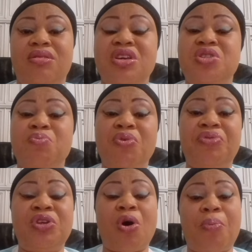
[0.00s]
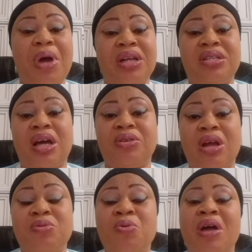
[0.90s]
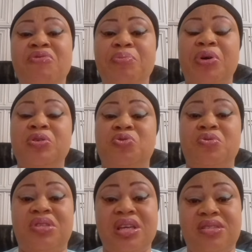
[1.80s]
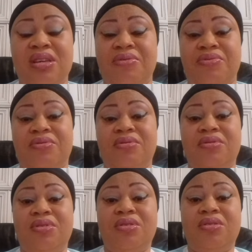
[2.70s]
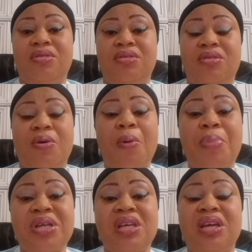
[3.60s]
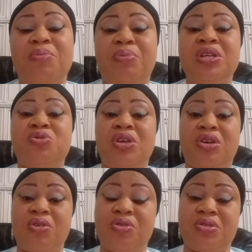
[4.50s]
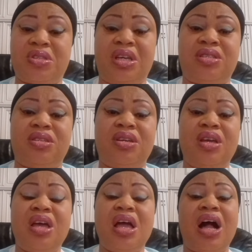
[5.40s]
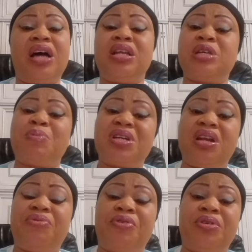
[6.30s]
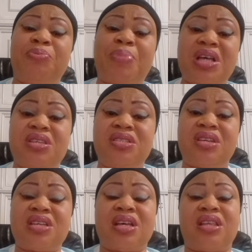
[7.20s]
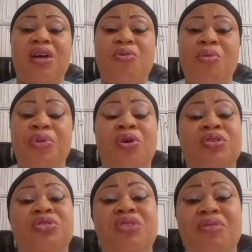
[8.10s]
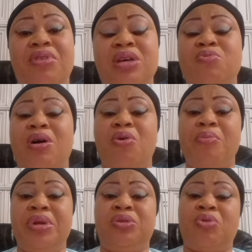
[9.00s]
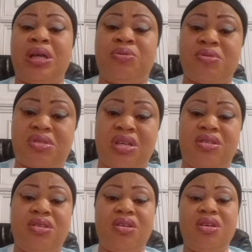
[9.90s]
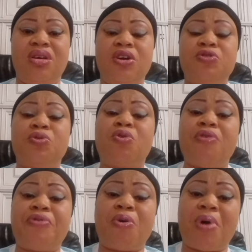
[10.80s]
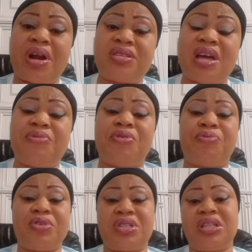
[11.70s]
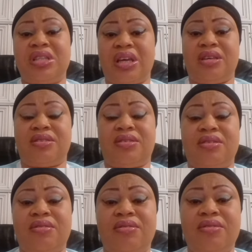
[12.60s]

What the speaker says: is moving up and down now, so everybody should stay safe. Obaseki, please secure your state. And especially for the passengers that are coming, or the travelers who are coming into Edo State, should go for quarantine for 14 days.